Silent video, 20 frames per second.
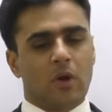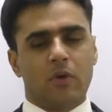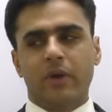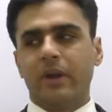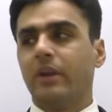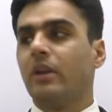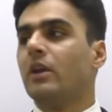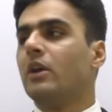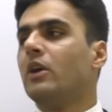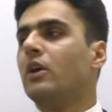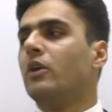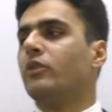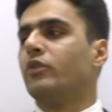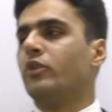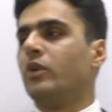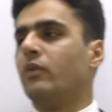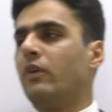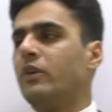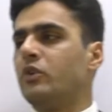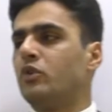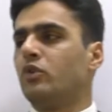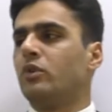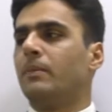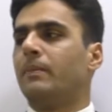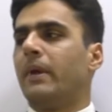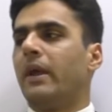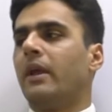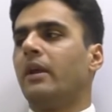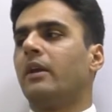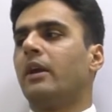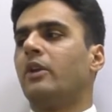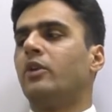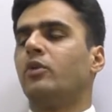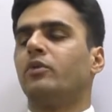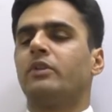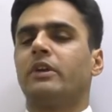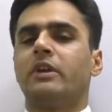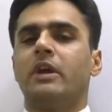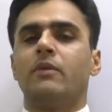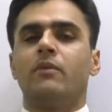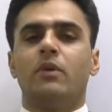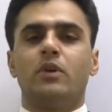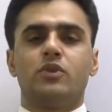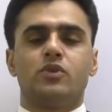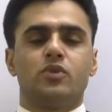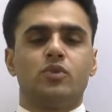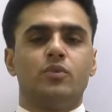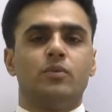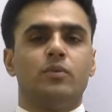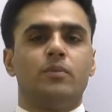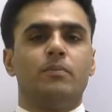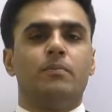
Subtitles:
Alright, so you went to the bank and you said I want to